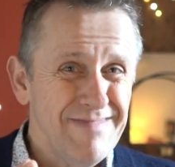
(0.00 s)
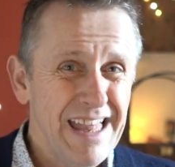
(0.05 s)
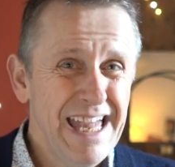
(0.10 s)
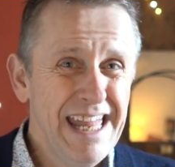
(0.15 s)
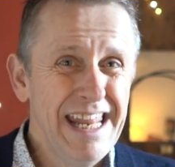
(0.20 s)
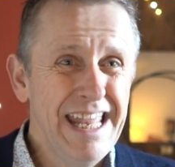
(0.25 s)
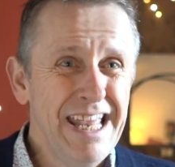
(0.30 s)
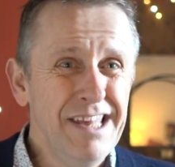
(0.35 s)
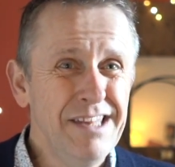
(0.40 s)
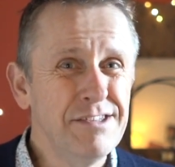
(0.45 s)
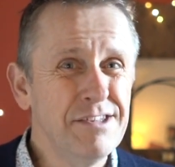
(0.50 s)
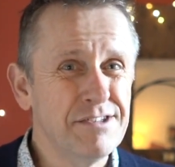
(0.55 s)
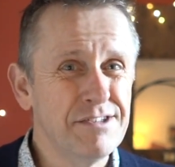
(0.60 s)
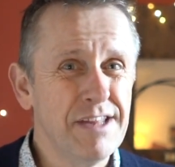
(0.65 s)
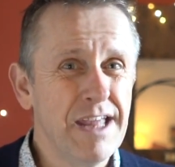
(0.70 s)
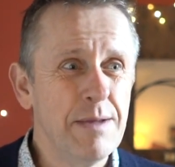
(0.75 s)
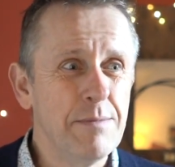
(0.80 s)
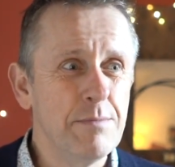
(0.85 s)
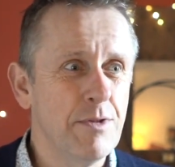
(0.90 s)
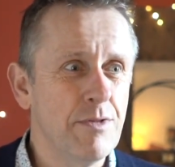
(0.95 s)
And here's a
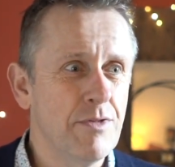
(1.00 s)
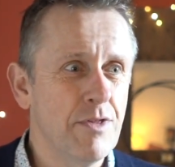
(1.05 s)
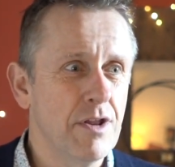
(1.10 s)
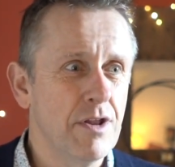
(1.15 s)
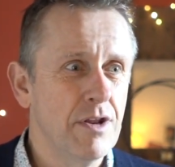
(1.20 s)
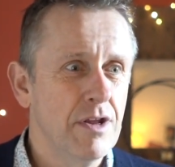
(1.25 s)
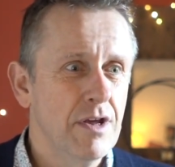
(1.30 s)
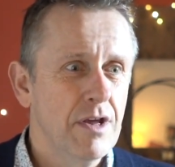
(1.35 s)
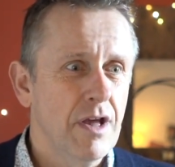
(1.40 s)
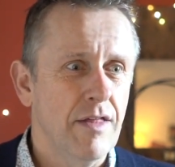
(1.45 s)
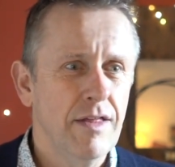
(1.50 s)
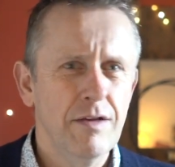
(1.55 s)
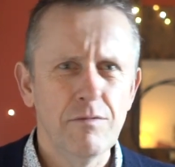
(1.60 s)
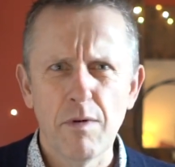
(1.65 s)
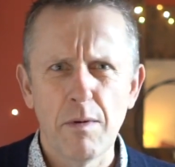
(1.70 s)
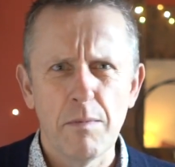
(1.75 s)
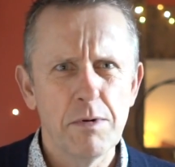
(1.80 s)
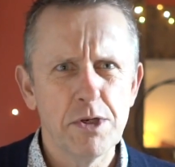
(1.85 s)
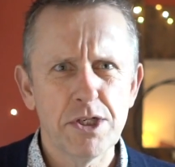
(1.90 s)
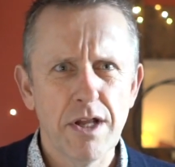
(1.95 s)
statement that I
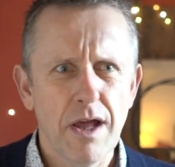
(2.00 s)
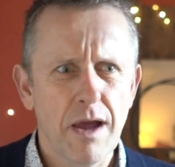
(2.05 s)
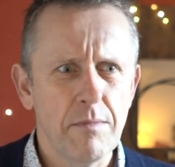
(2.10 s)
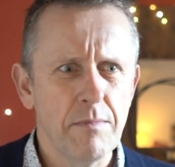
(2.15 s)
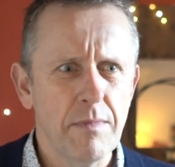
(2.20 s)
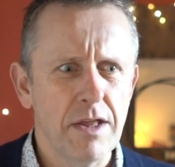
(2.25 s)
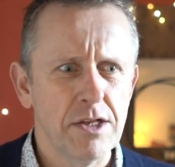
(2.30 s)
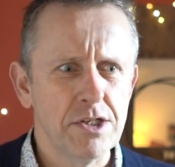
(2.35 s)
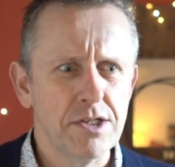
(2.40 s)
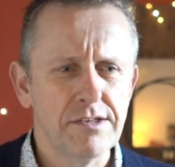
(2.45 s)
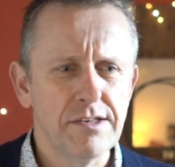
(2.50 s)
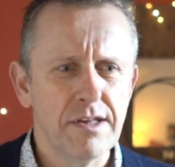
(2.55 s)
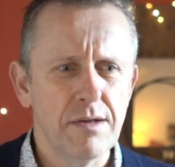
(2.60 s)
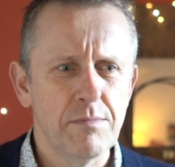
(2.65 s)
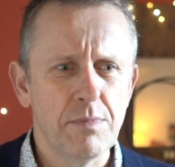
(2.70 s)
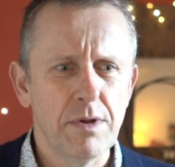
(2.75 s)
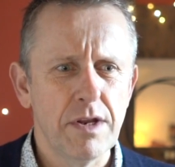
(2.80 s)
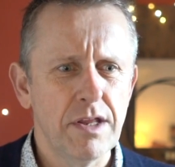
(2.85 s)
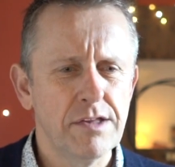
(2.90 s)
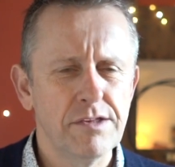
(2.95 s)
think Robert Schleich mentions
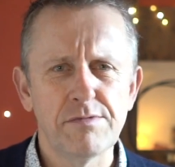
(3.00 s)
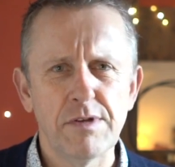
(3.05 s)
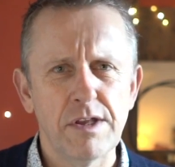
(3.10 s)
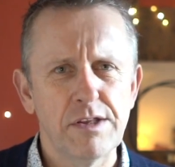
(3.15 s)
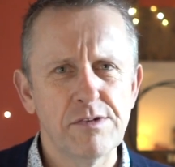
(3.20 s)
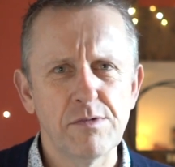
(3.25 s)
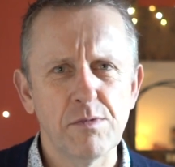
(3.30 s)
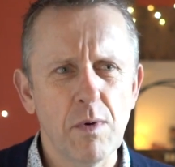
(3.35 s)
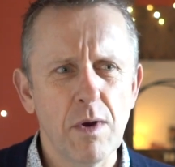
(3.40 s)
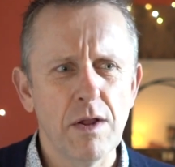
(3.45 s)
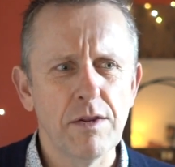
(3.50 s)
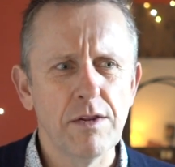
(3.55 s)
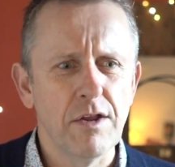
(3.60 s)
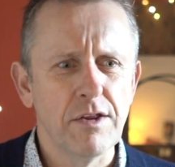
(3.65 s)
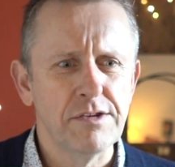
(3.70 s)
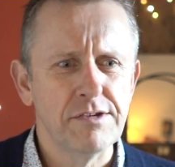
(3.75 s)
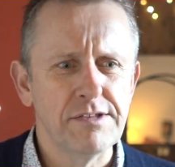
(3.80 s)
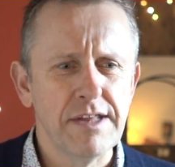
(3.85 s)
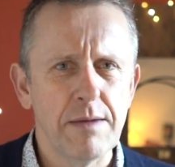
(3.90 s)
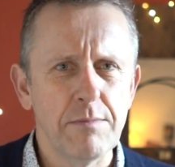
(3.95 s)
it, but it's a
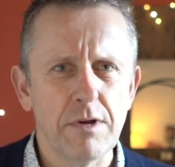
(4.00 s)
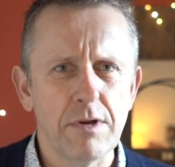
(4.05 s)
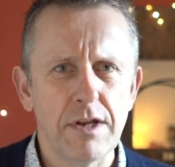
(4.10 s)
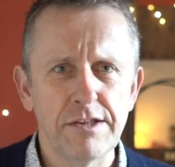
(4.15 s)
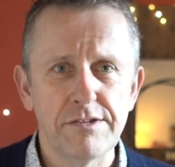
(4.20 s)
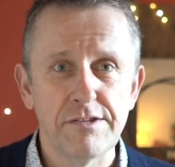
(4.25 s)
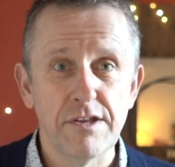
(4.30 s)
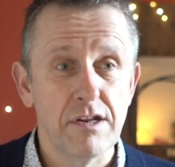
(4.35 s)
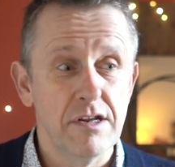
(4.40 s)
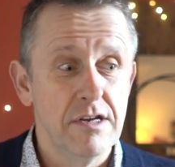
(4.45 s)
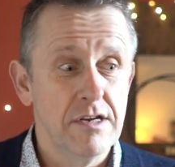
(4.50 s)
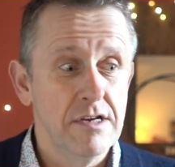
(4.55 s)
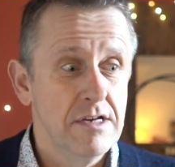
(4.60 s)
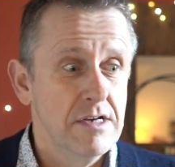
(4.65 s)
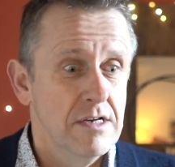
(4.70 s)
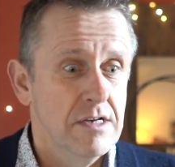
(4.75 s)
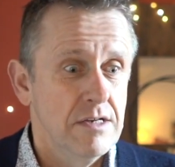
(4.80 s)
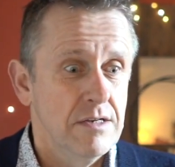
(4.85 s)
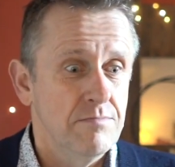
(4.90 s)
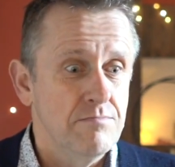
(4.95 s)
well-known statement, is that
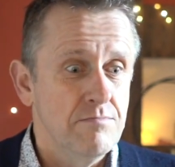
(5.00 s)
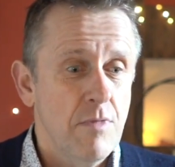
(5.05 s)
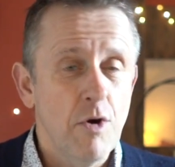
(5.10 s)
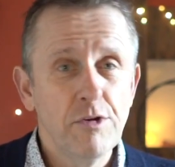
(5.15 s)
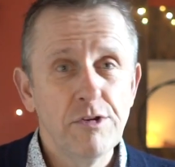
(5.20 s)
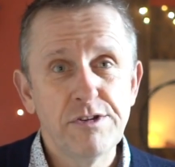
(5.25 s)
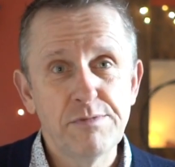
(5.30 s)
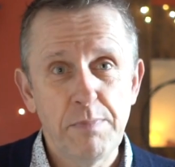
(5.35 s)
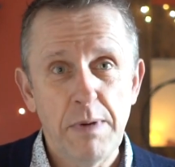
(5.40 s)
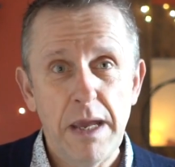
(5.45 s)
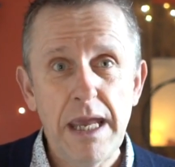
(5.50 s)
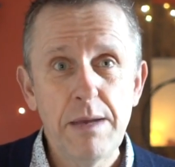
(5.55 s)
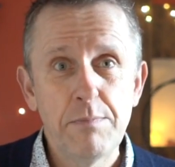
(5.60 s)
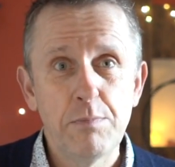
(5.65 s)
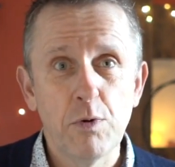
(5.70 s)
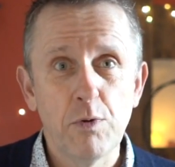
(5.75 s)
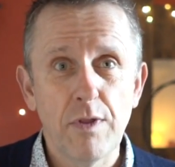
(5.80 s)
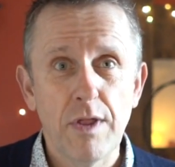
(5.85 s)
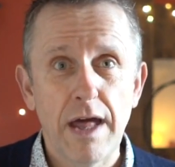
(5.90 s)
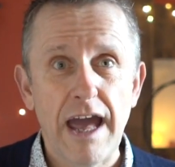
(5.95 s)
most
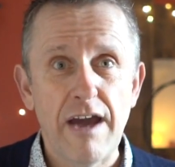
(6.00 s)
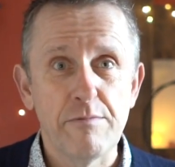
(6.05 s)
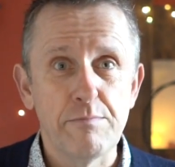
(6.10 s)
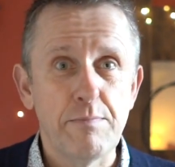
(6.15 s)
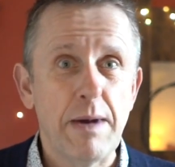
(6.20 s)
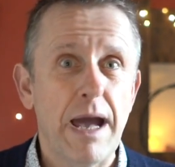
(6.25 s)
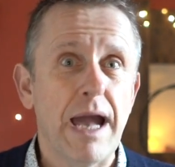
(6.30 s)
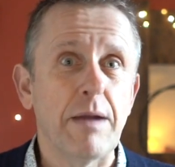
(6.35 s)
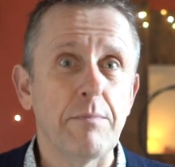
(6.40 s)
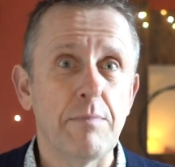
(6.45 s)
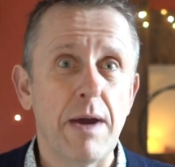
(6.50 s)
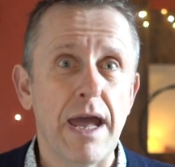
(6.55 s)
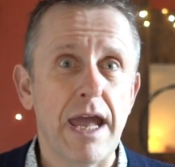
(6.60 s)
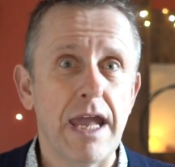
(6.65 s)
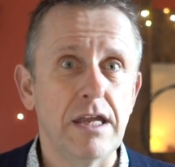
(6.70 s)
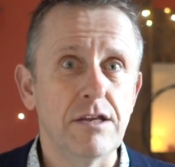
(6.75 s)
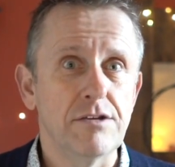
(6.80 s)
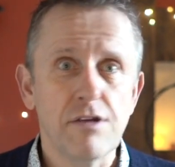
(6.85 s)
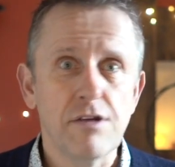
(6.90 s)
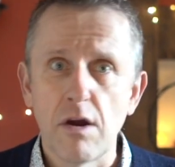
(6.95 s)
people that have back
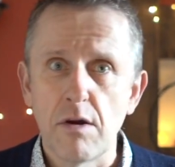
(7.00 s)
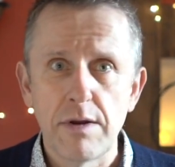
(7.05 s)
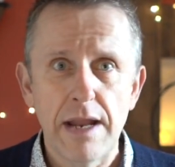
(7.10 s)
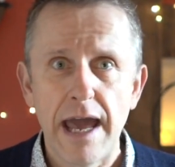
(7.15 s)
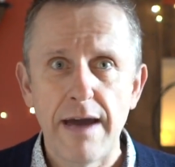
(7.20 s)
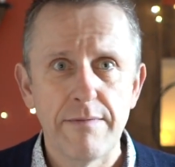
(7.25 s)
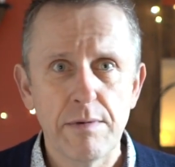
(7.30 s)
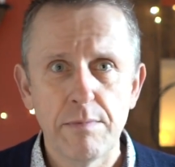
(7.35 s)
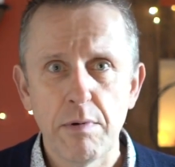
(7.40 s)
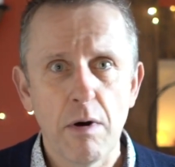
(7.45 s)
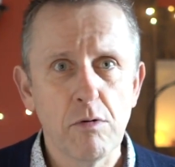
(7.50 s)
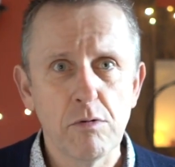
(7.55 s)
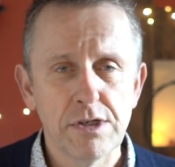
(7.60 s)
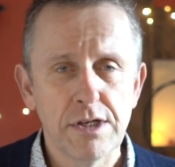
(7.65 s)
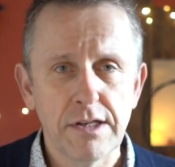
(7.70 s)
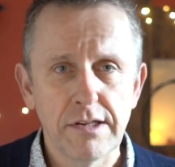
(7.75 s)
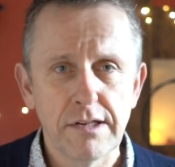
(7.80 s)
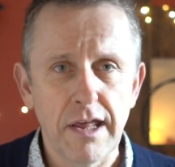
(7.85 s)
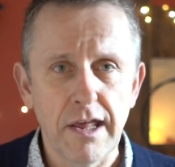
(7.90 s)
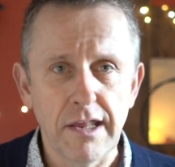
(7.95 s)
pain don't have a
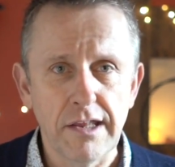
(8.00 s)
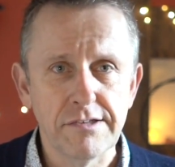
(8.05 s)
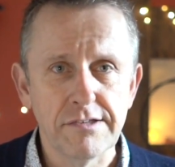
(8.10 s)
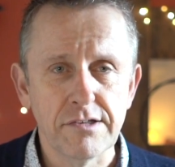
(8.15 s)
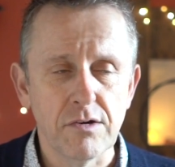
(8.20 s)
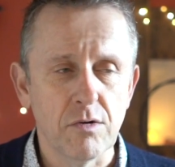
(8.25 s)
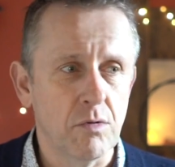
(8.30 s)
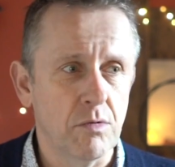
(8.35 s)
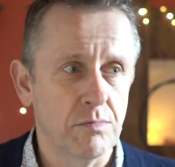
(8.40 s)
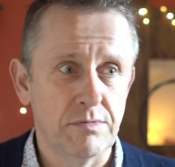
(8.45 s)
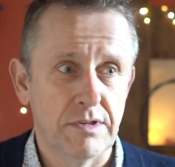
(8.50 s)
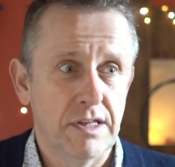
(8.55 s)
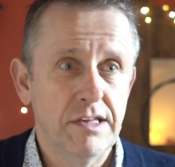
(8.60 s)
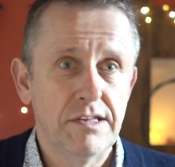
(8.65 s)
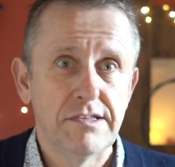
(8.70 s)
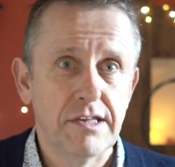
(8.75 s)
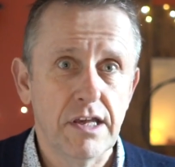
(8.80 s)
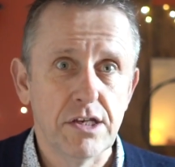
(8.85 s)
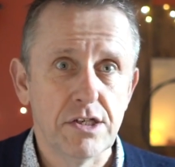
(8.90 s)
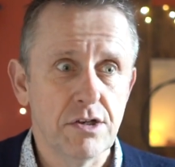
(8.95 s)
bulging disc or
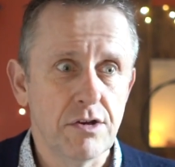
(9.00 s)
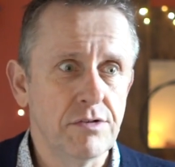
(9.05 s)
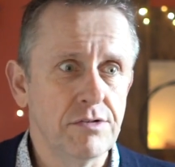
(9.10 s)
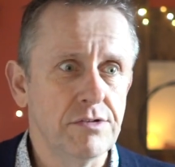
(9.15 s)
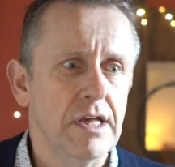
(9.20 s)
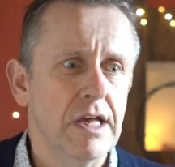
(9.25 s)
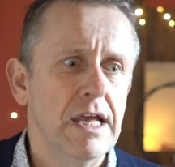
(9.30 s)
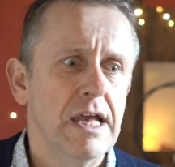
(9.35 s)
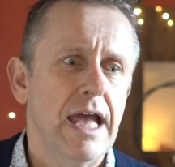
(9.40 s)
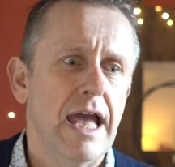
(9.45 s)
disc issues,